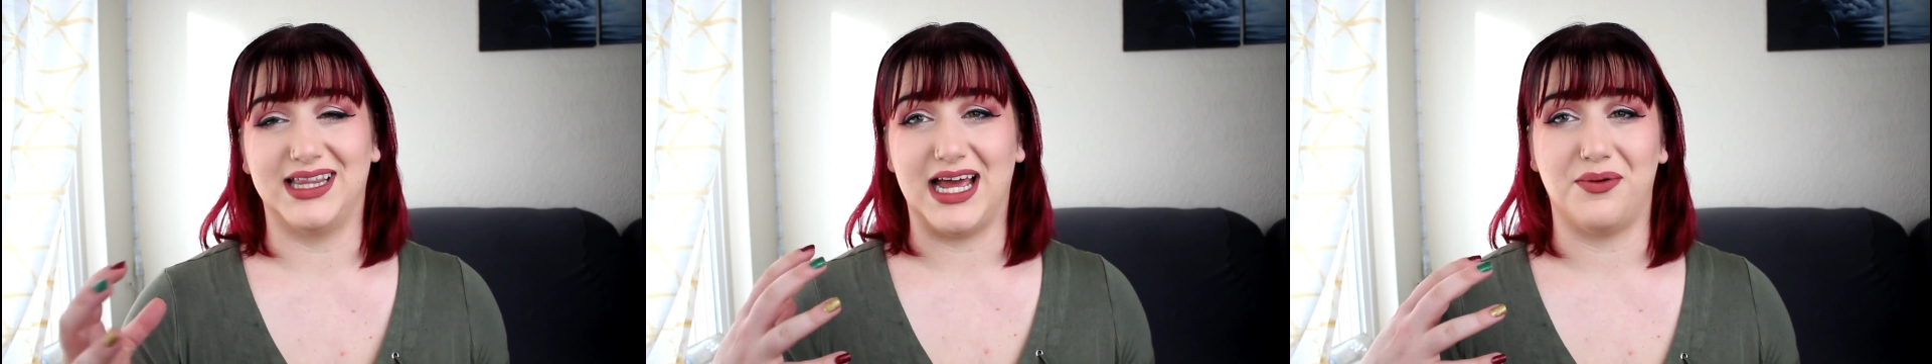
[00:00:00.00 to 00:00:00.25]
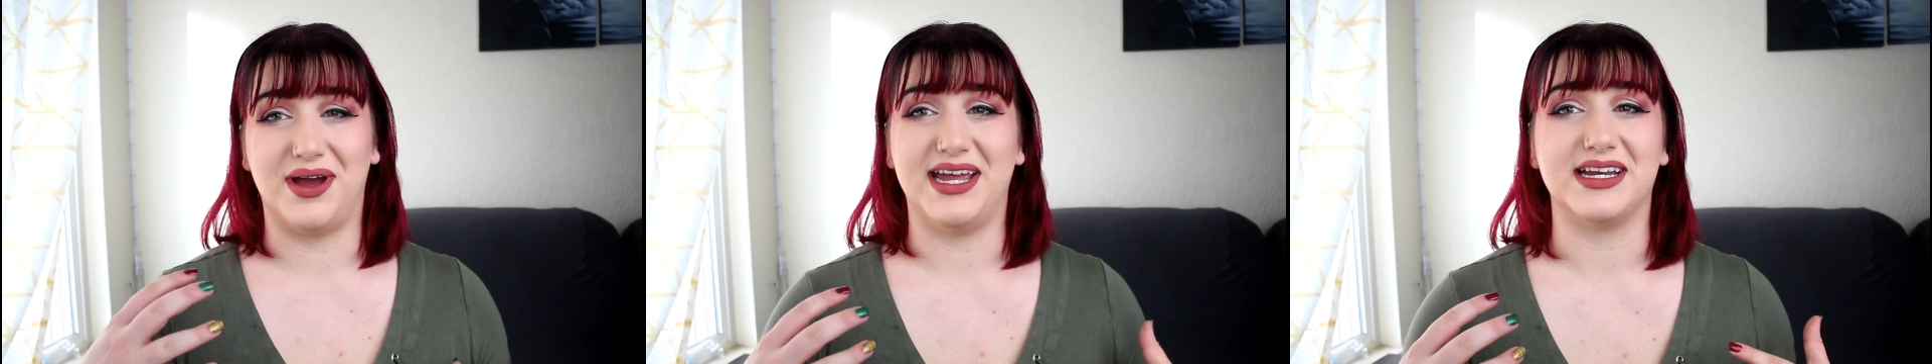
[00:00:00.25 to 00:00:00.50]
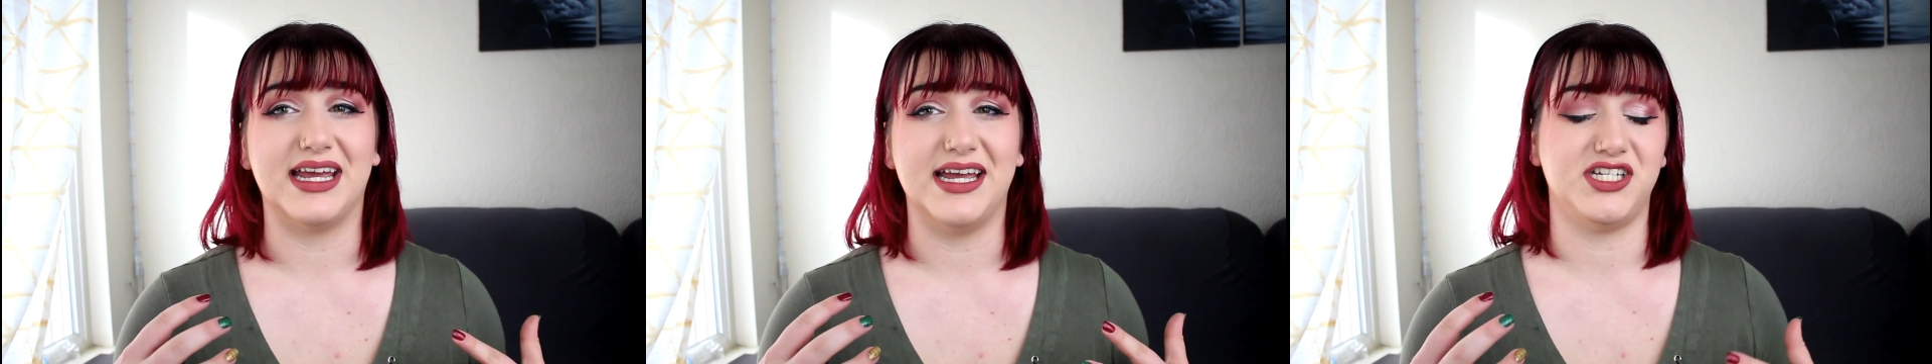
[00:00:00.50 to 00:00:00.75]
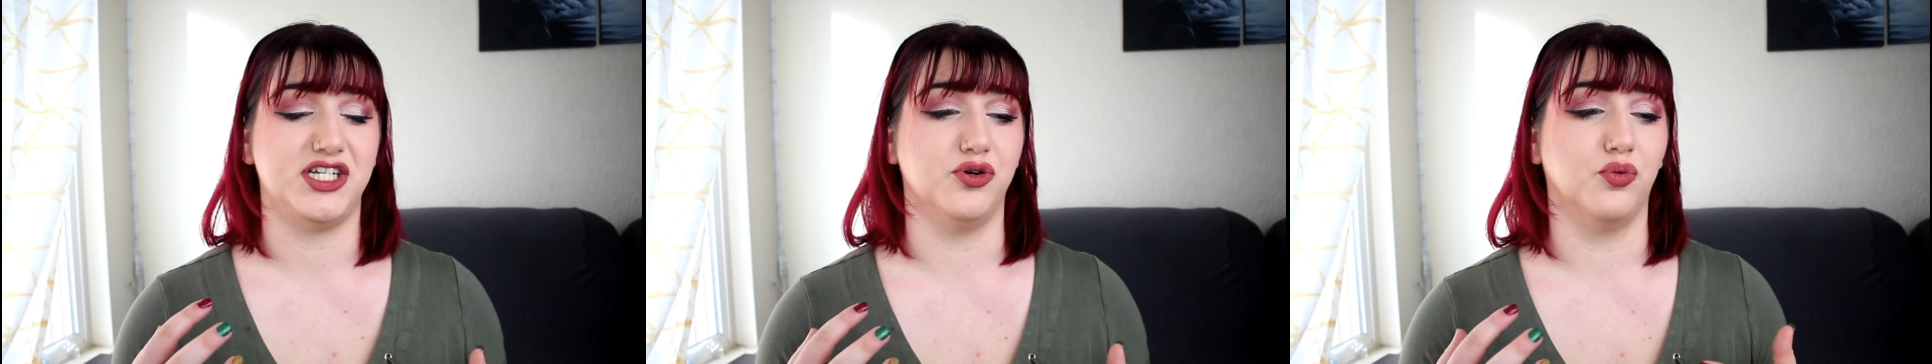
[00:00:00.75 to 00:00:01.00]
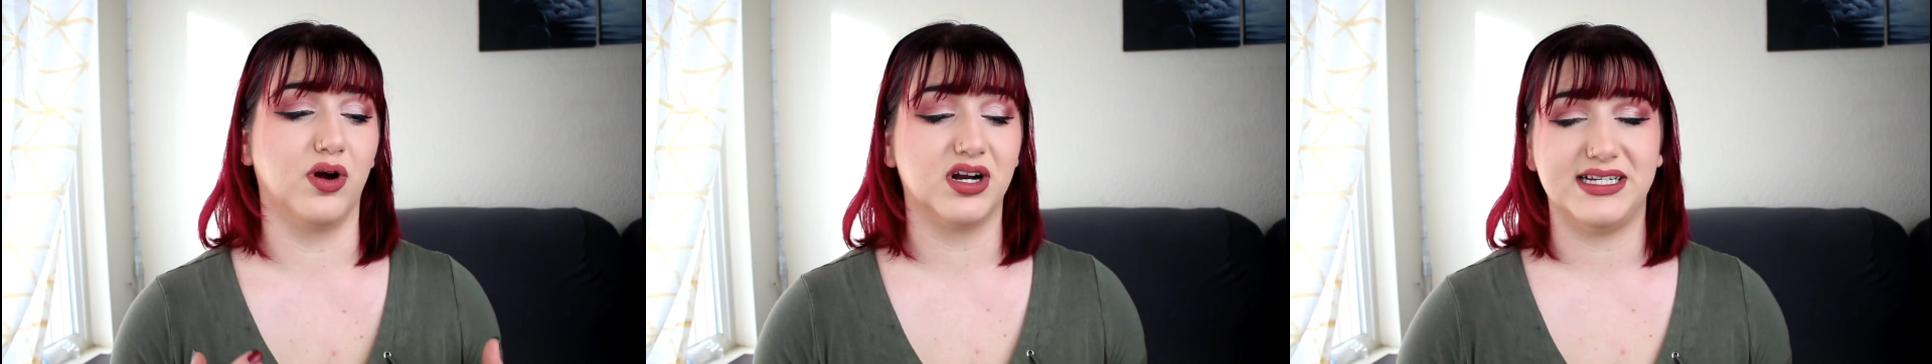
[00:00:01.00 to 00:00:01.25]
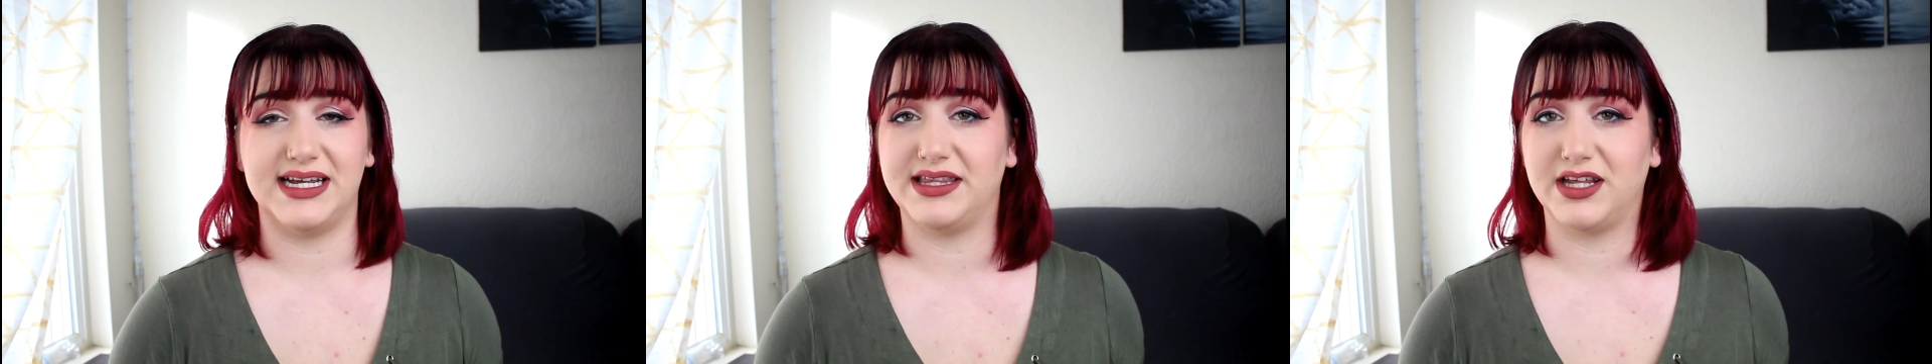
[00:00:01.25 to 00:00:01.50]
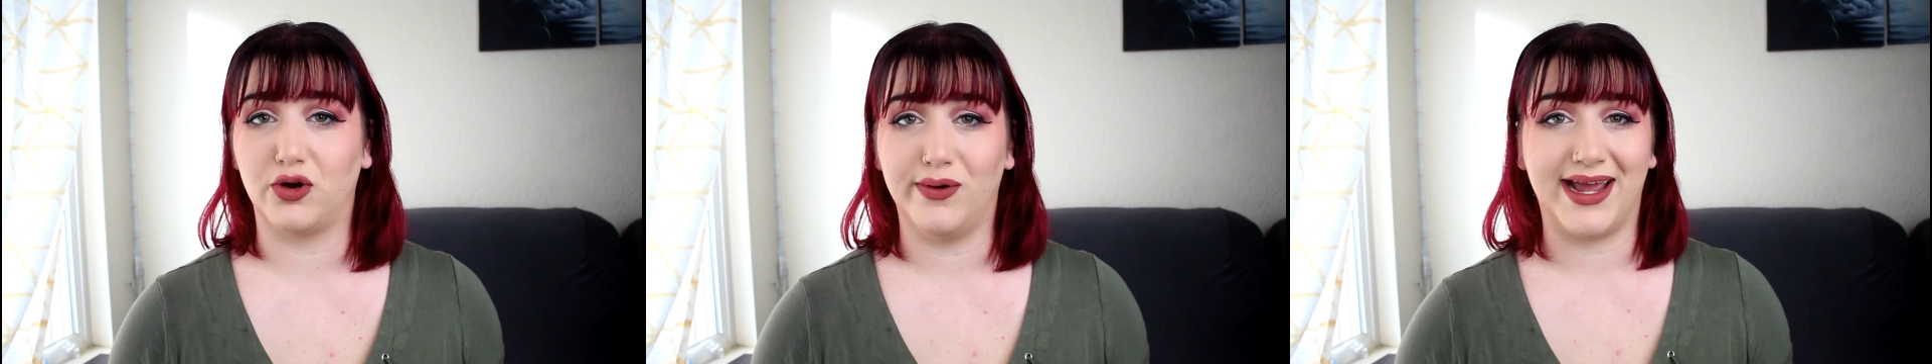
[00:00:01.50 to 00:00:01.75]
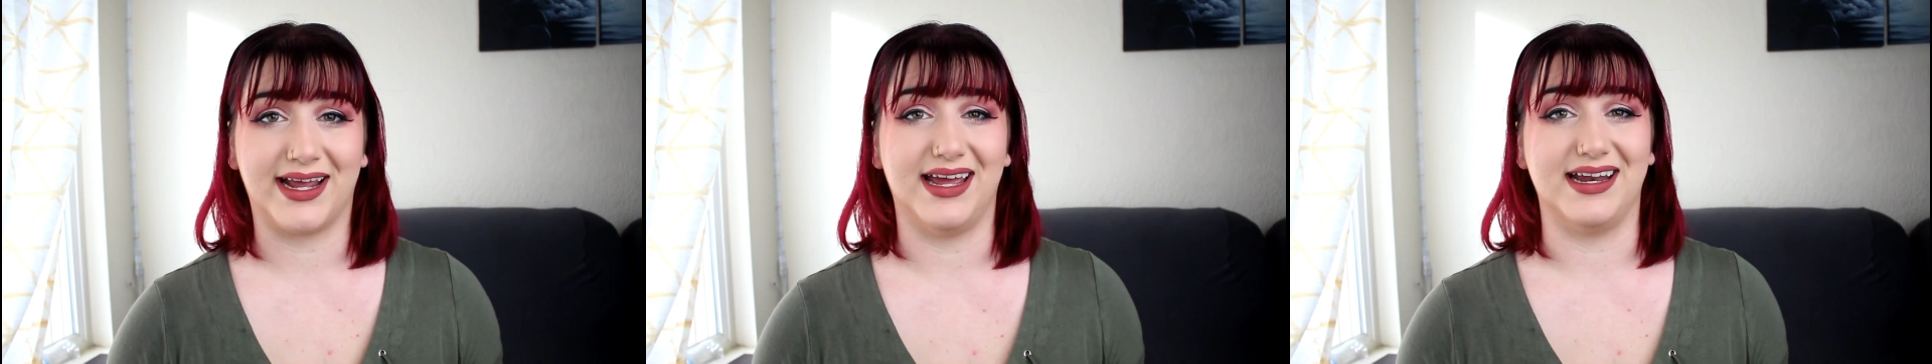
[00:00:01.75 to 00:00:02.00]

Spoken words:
That way, in case you were to hit the quick,